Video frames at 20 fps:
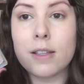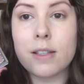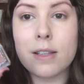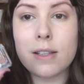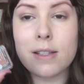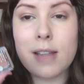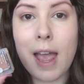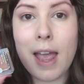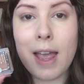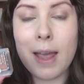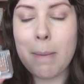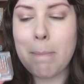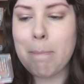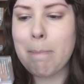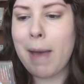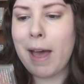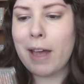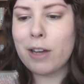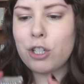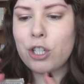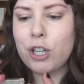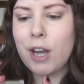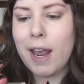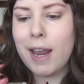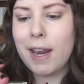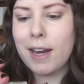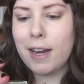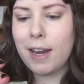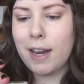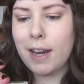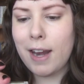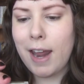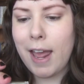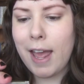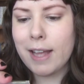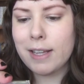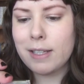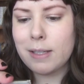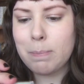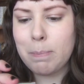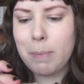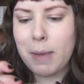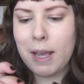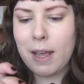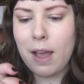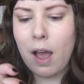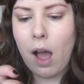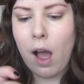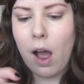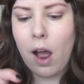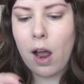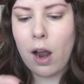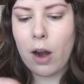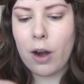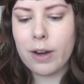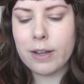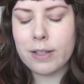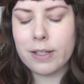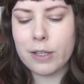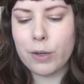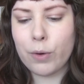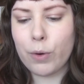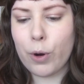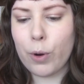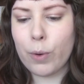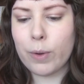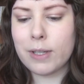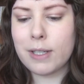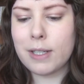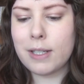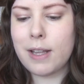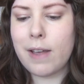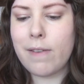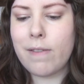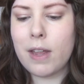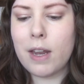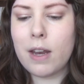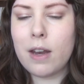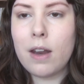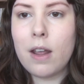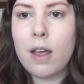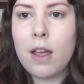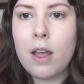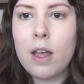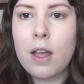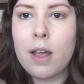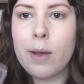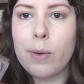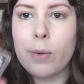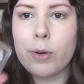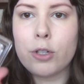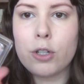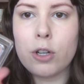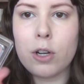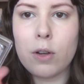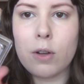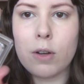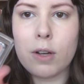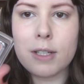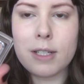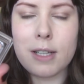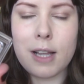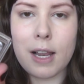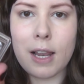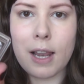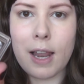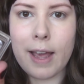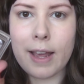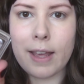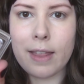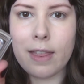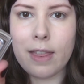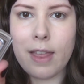This is a matte shade in SBR07, which looks like